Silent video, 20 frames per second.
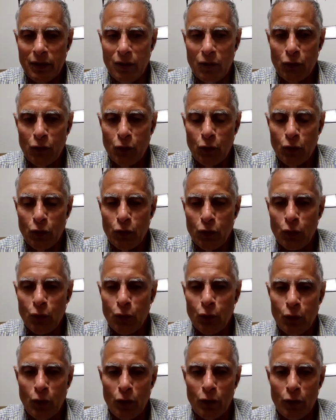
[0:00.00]
of course,
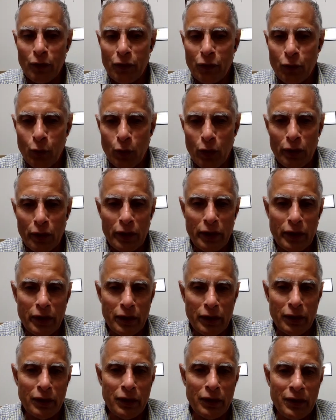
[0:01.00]
you always wanted
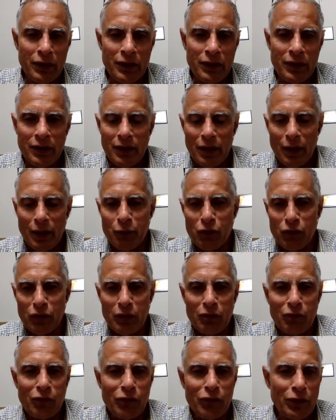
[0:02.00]

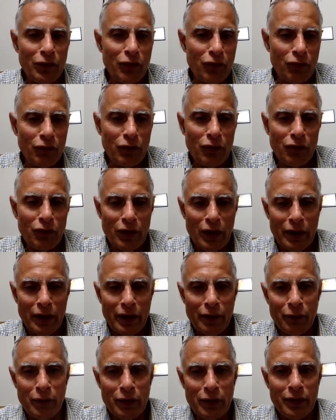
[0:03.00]
upstream first, we
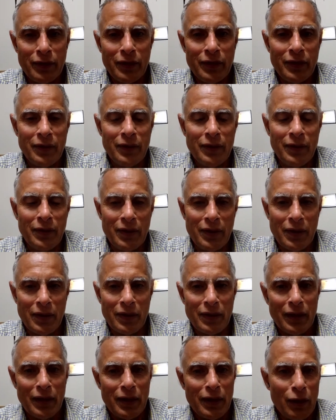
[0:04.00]
started with,
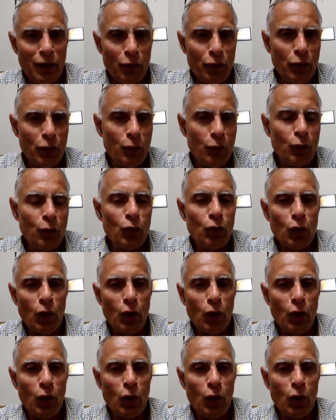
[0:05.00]
and then now you moved to